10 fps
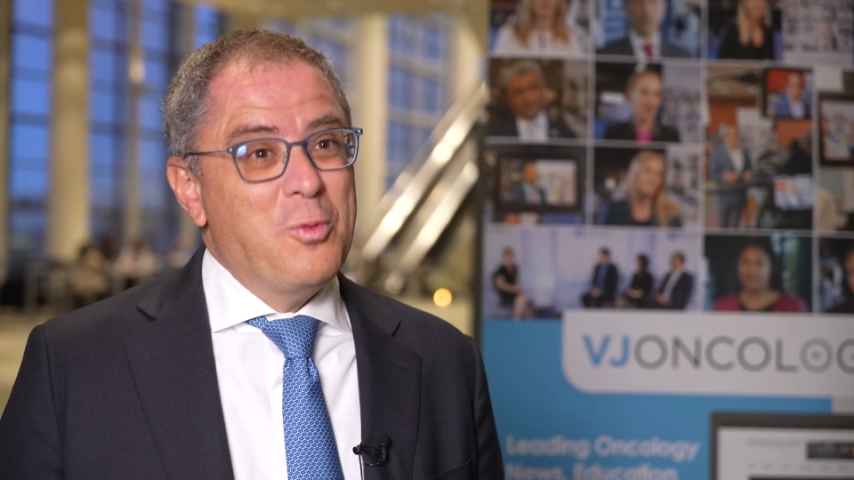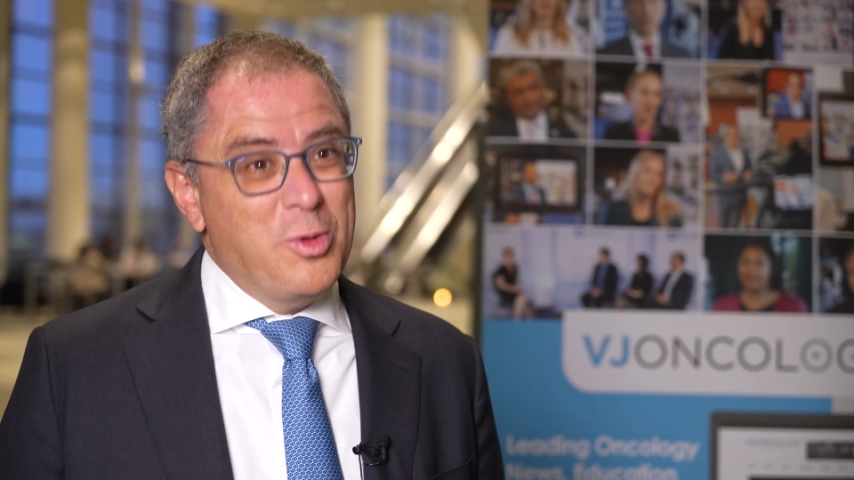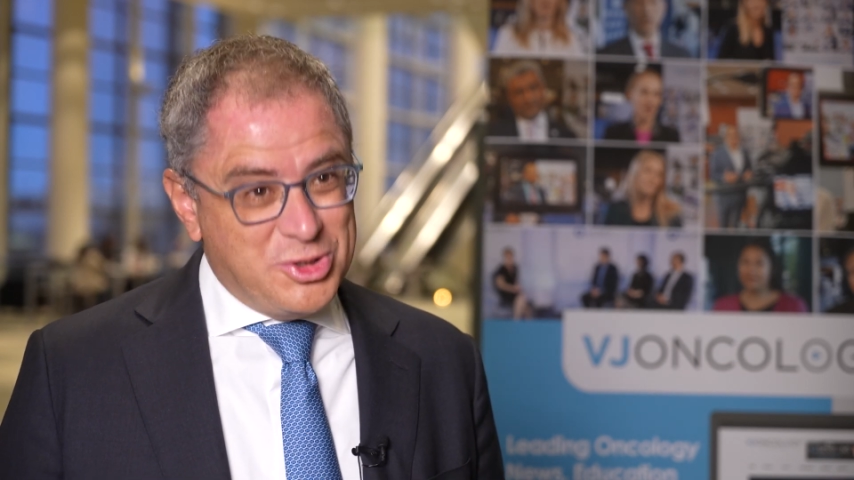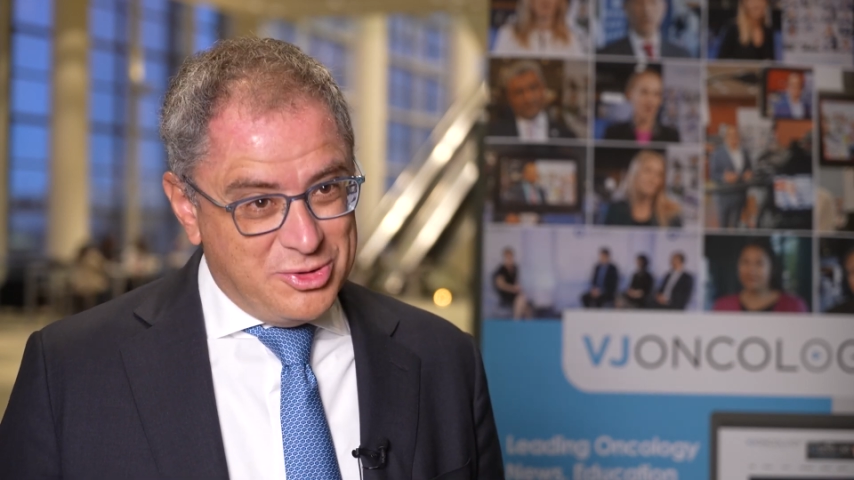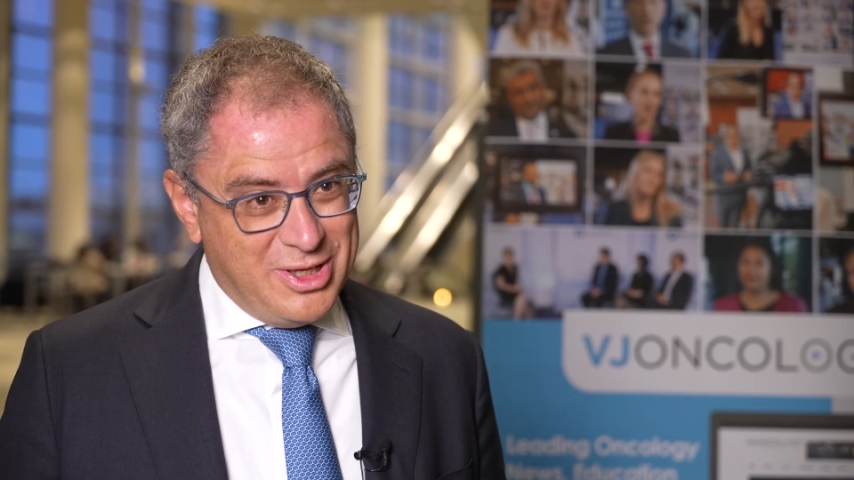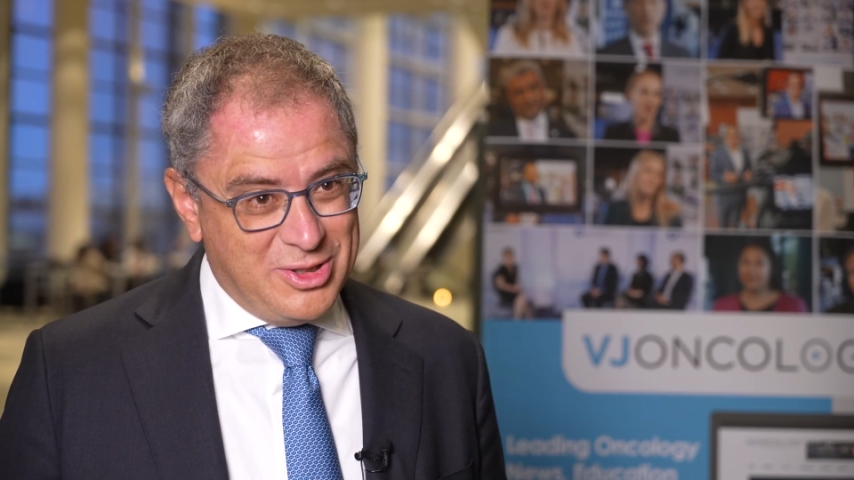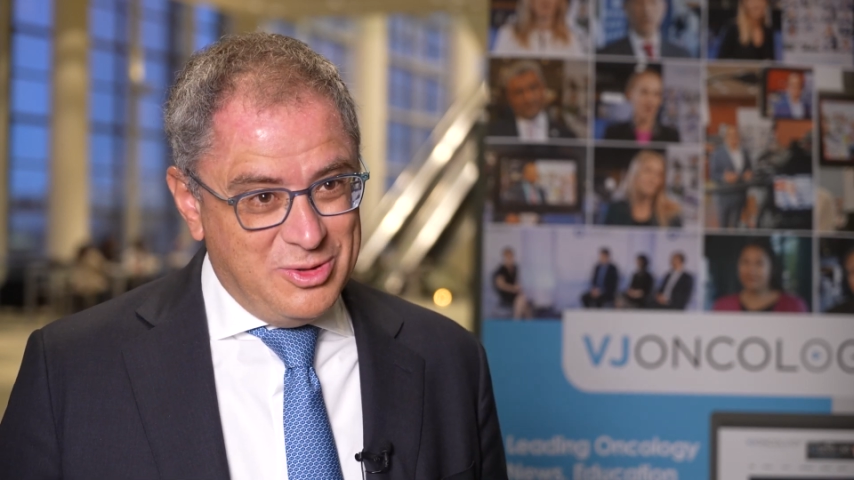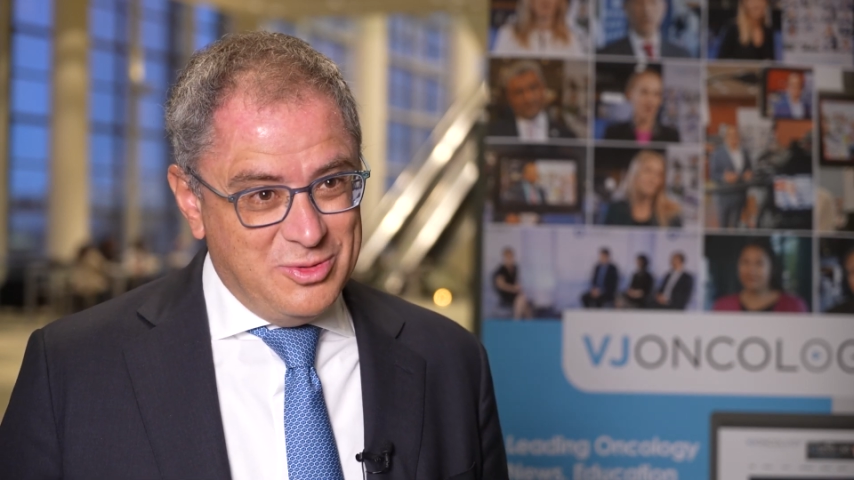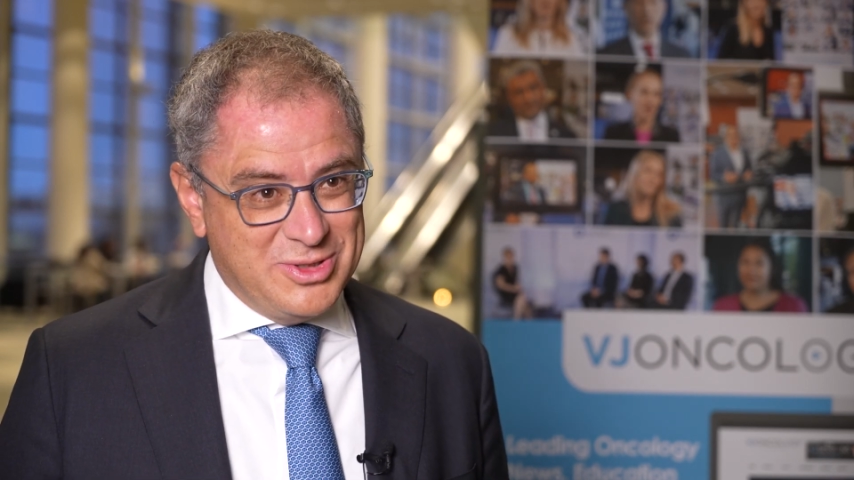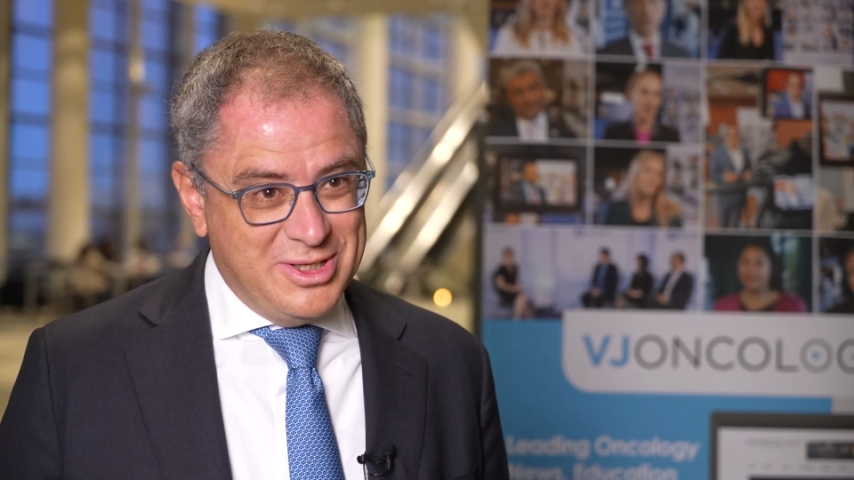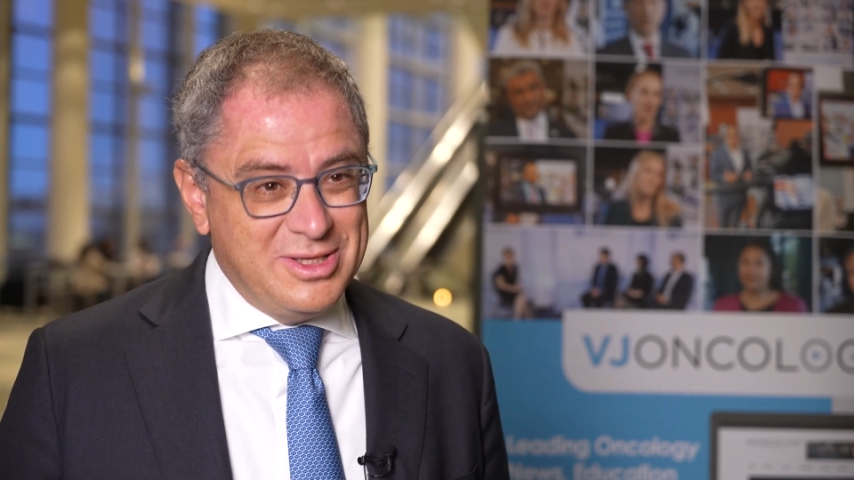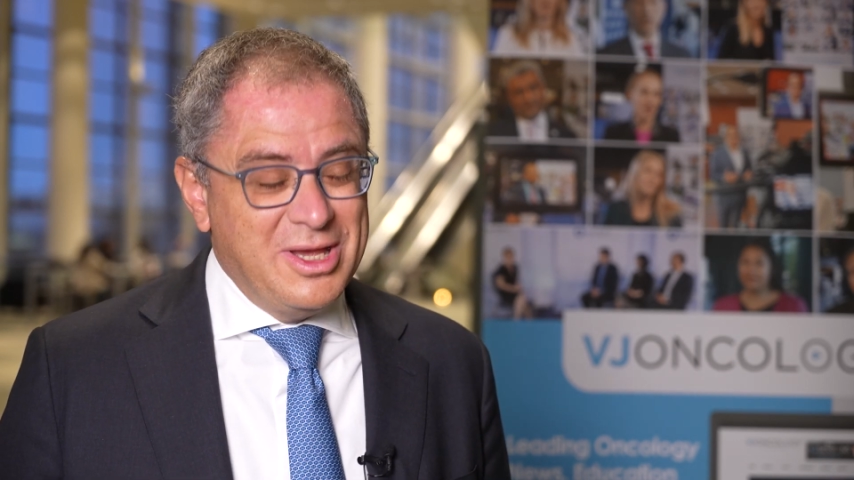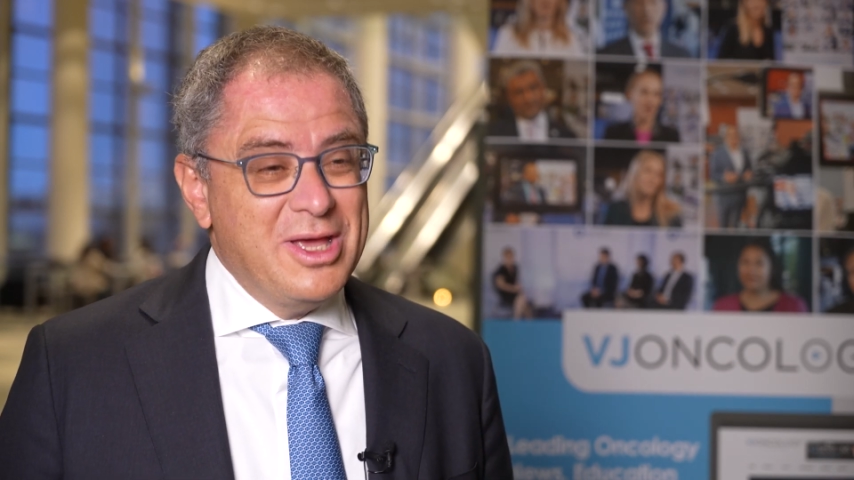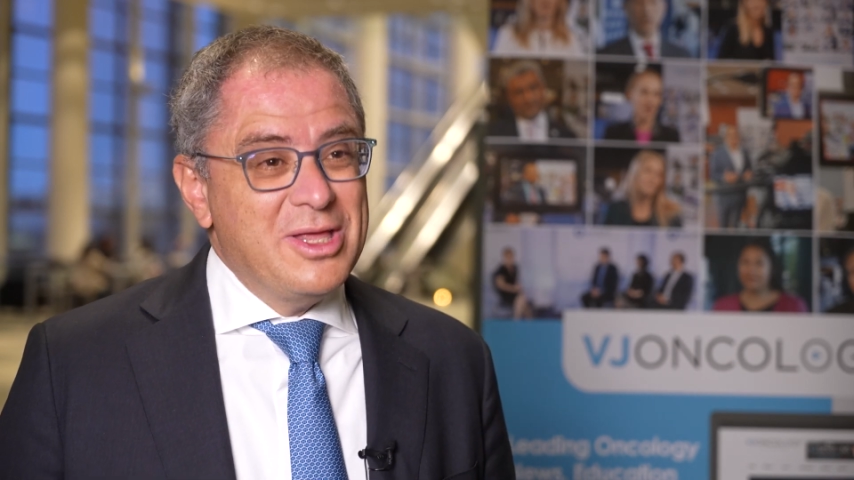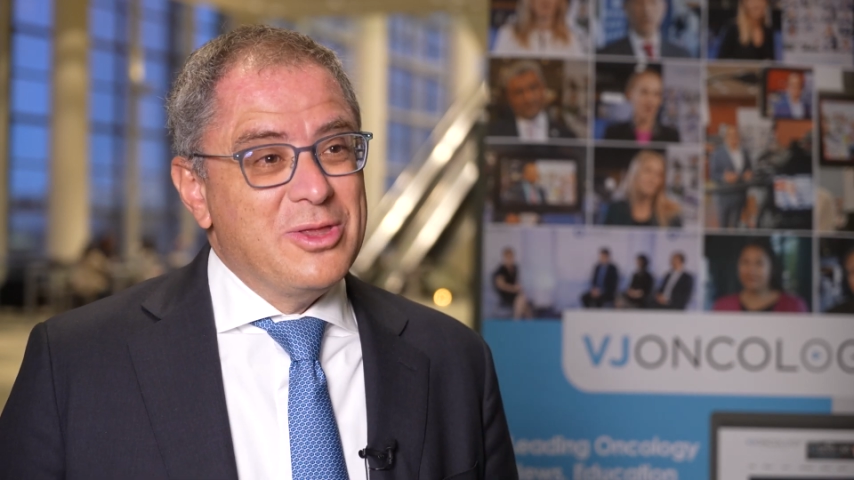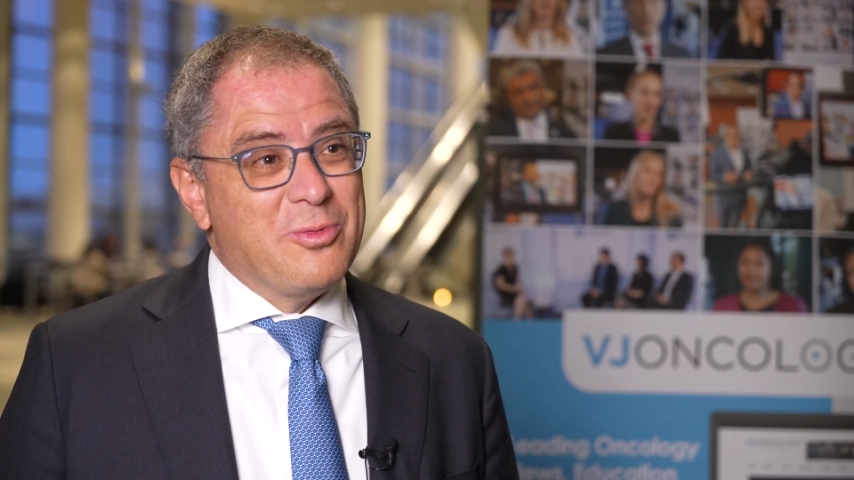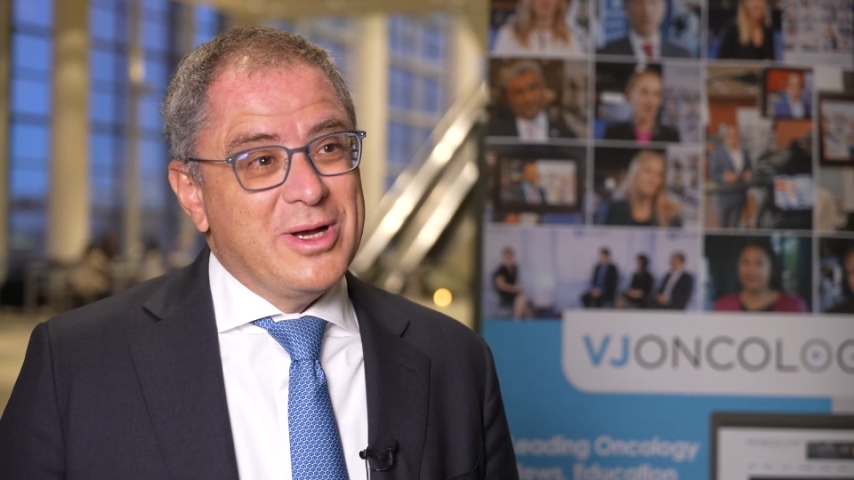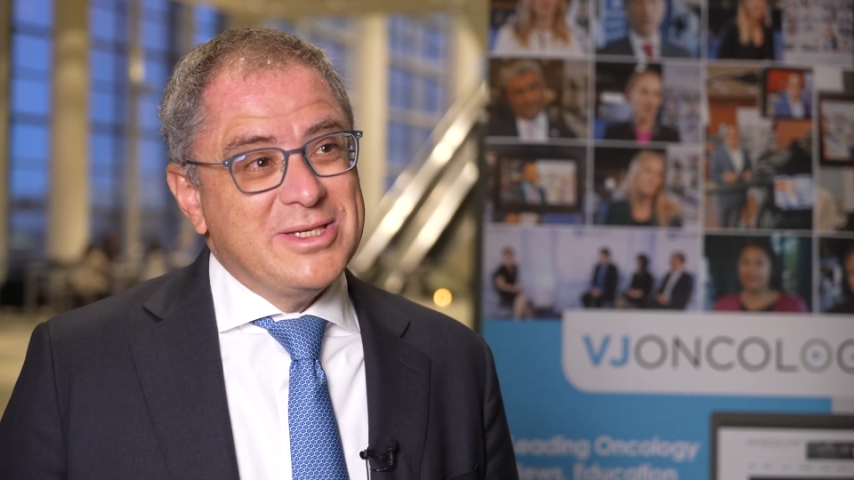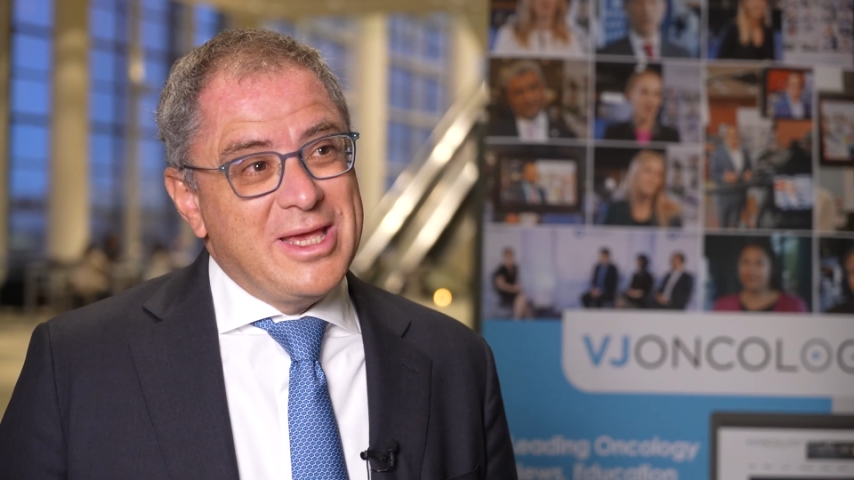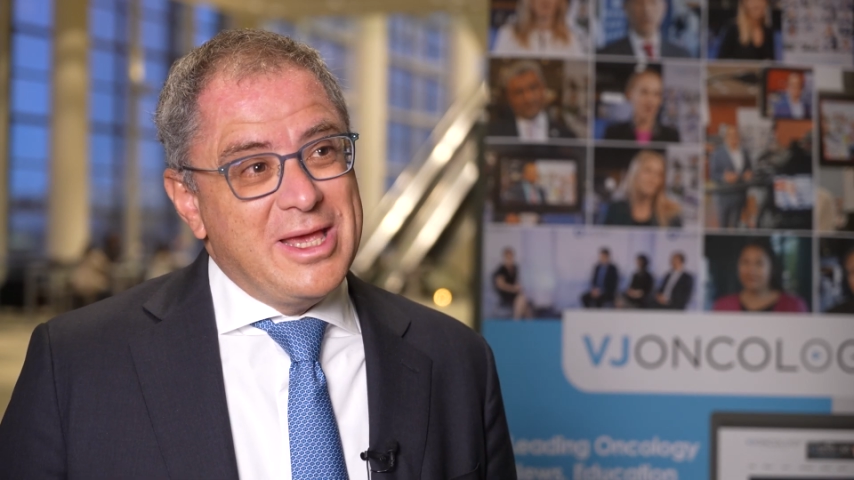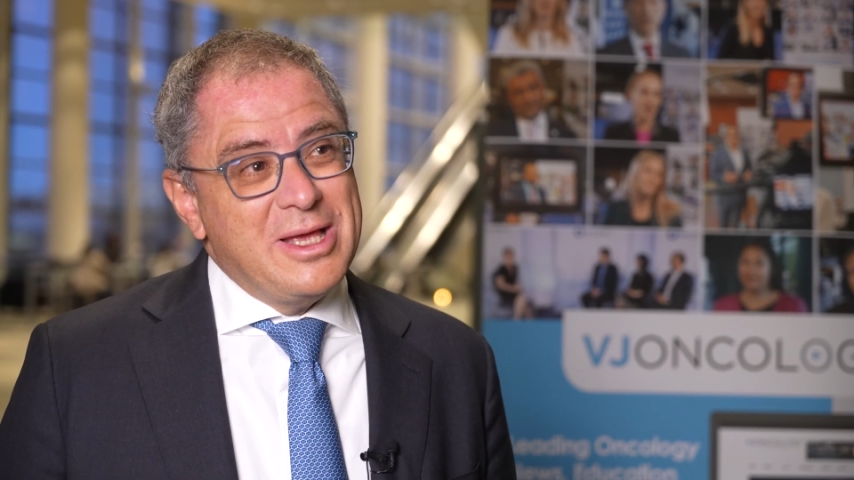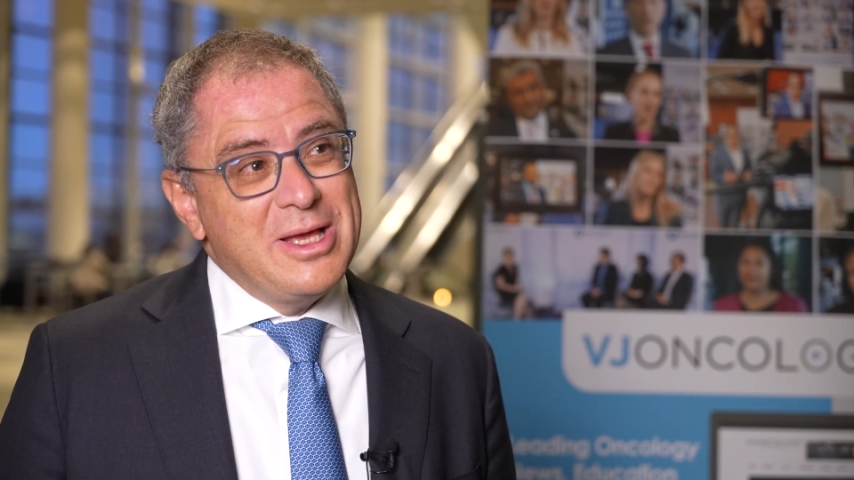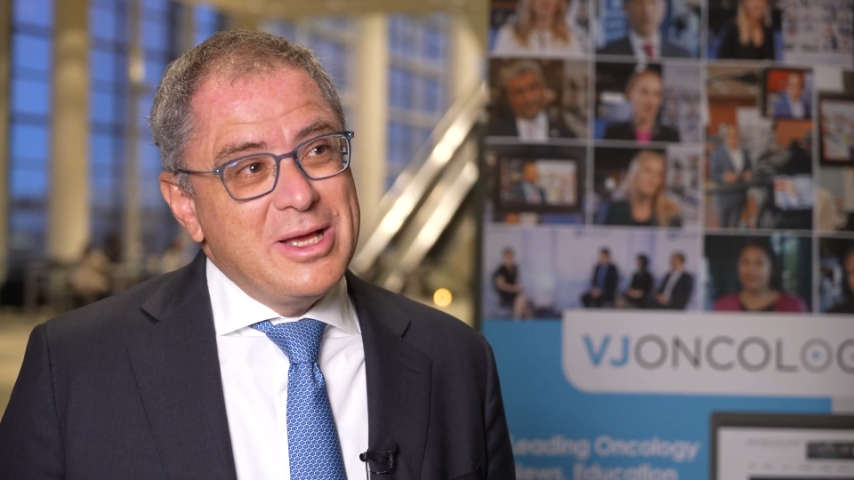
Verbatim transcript: We should not use it. There was a